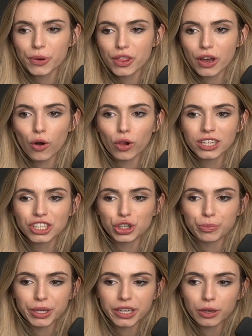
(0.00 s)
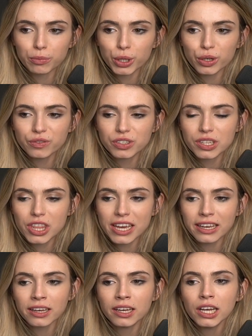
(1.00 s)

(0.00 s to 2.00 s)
you, the whole intermediate moves thing.